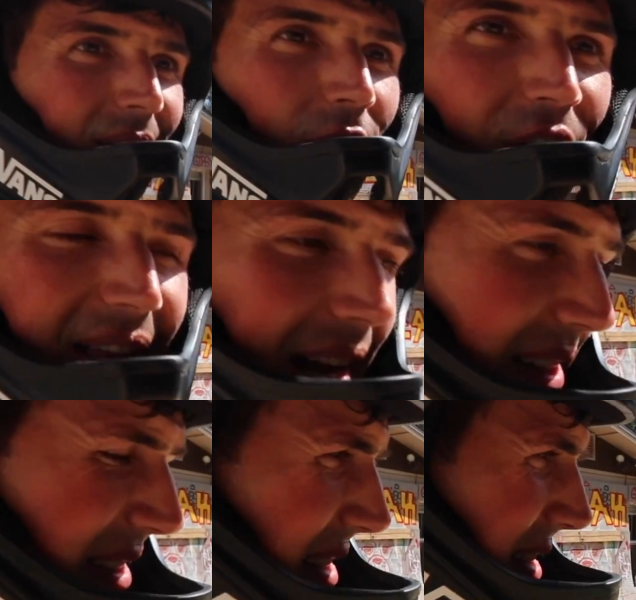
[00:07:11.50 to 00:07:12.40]
All right,
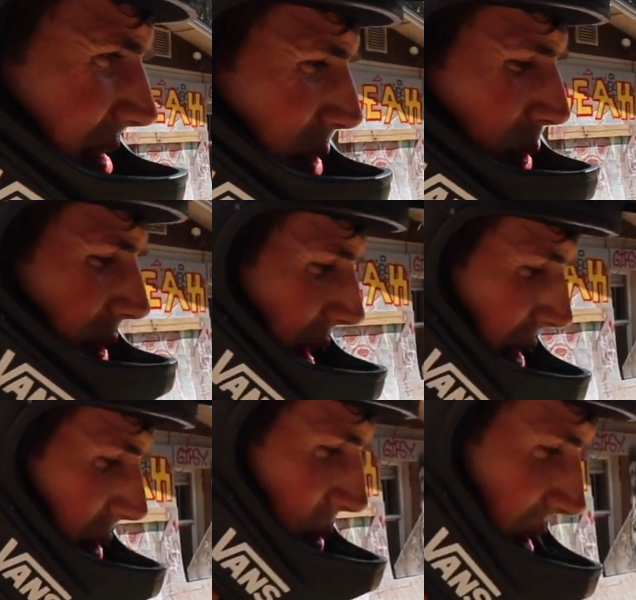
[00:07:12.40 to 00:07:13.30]
guys. We've had a
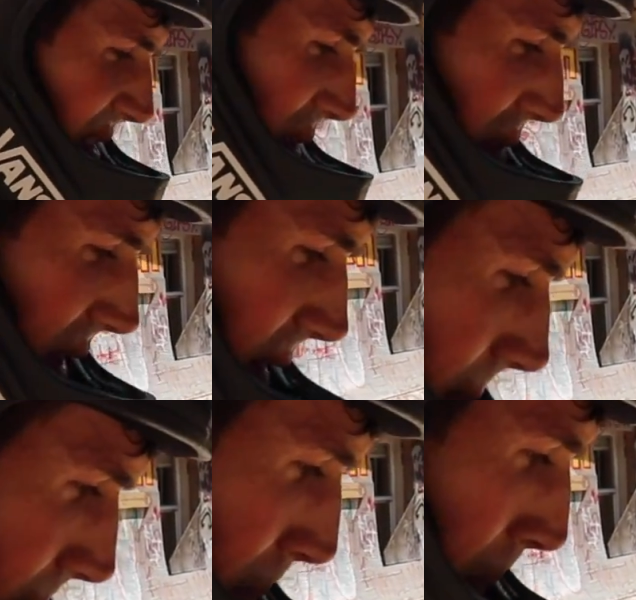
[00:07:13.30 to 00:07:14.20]
good run so far.
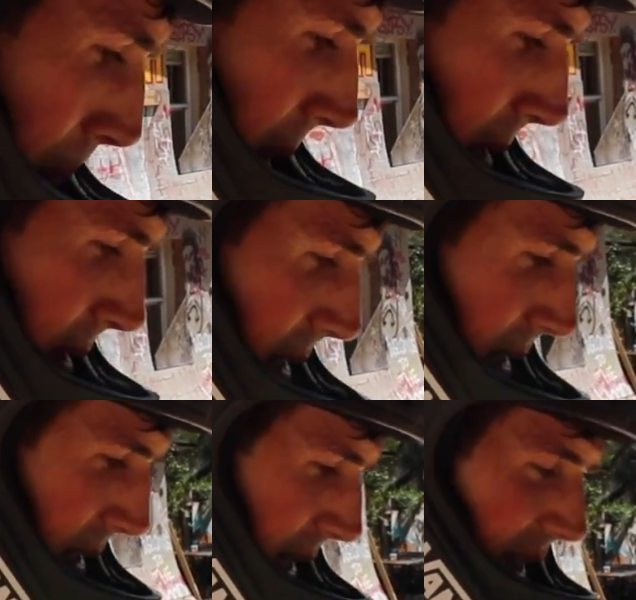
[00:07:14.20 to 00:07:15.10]

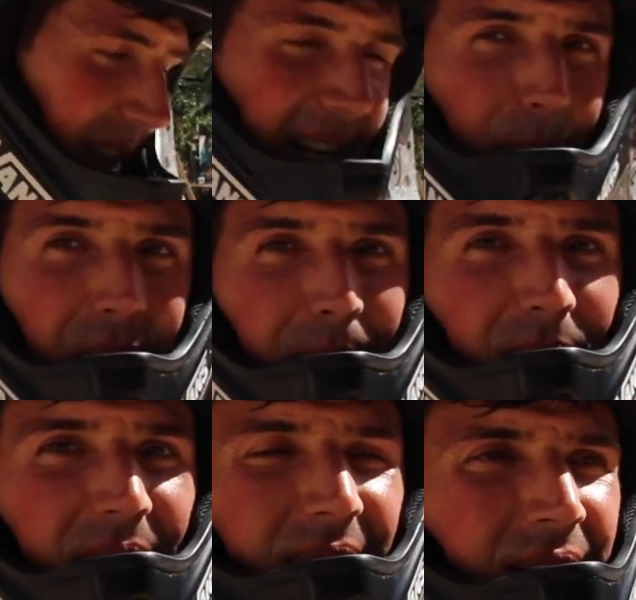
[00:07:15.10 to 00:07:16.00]
And a lot of
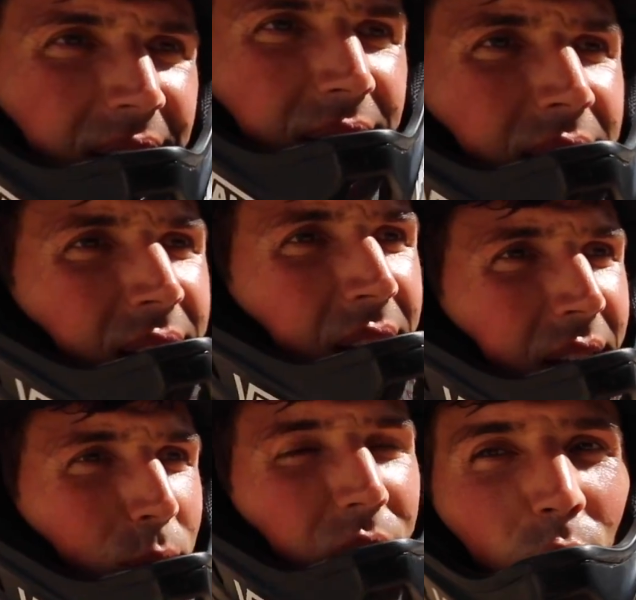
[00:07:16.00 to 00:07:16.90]
people
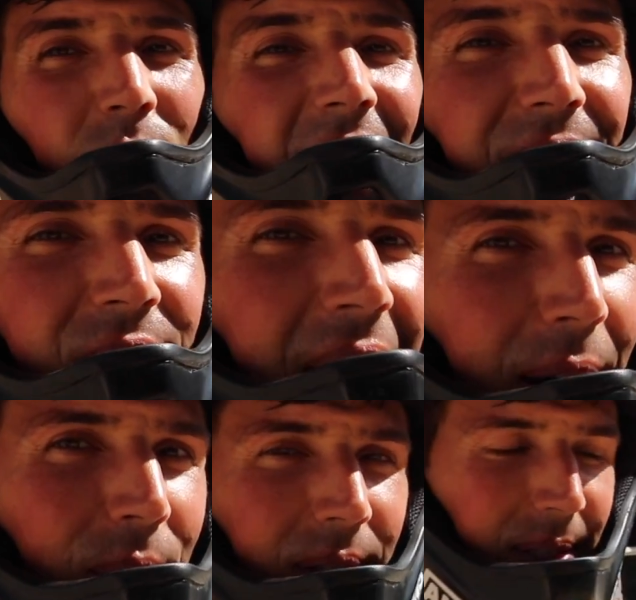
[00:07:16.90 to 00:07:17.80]
would quit after
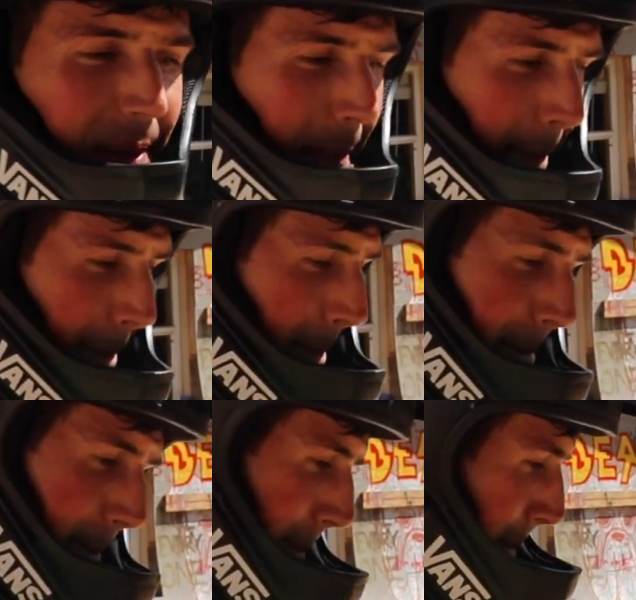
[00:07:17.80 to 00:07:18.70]
that one.
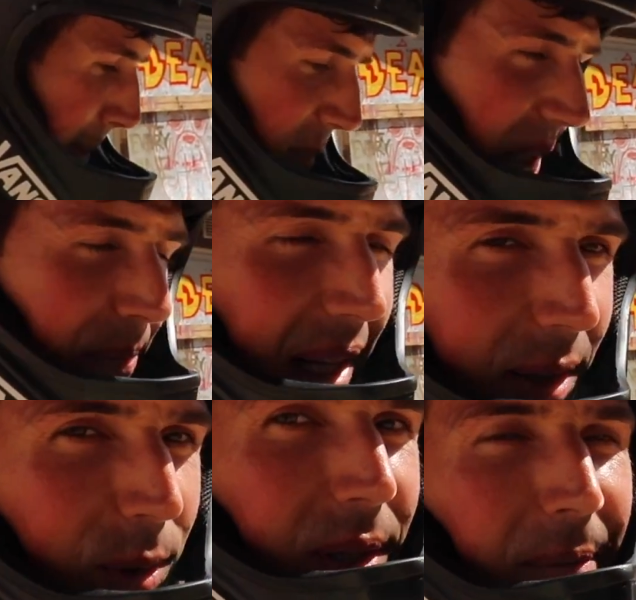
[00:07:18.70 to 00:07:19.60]
I'm not a
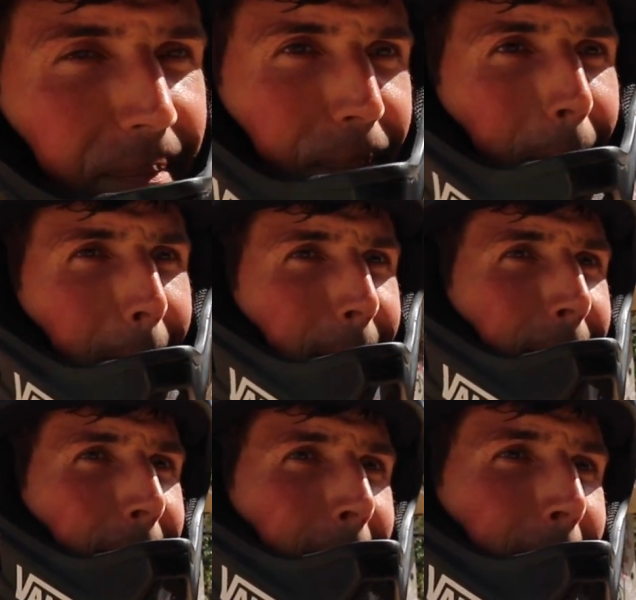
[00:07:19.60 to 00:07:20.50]
quitter.
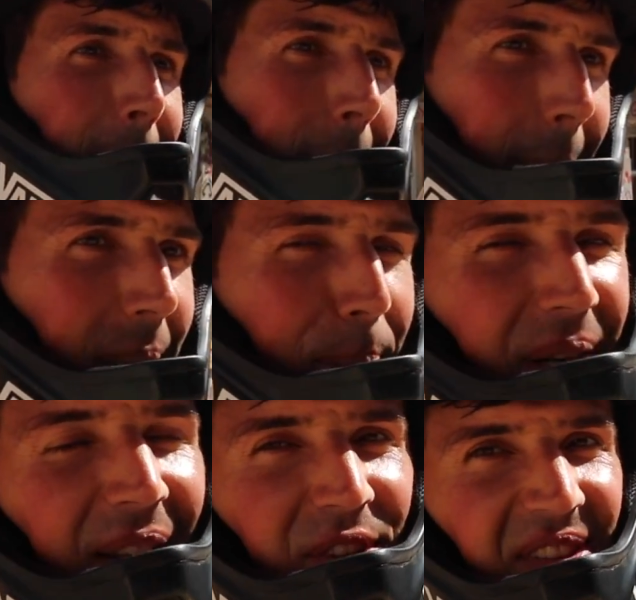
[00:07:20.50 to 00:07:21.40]

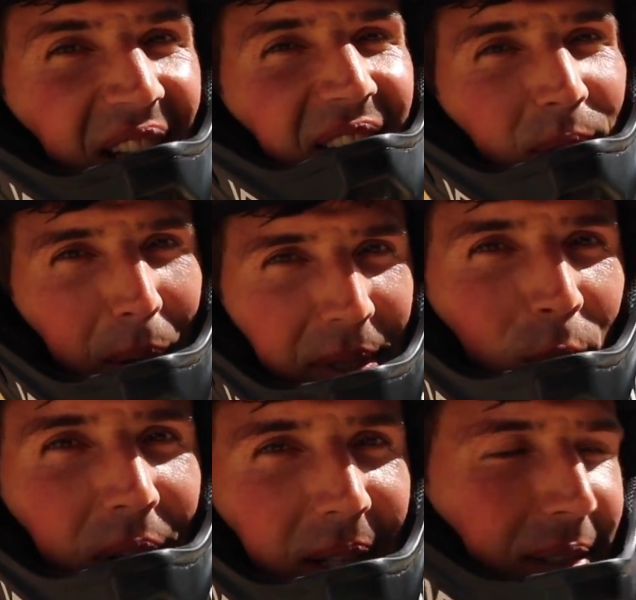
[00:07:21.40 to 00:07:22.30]
But after this next one, I'll be
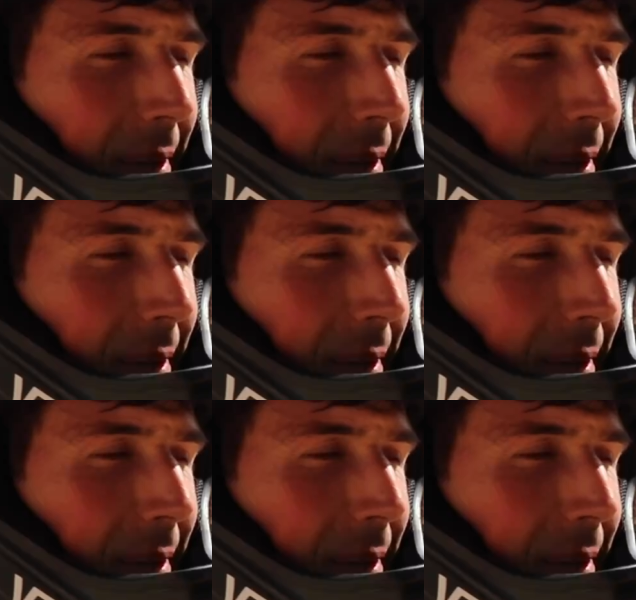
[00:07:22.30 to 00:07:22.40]
quitting.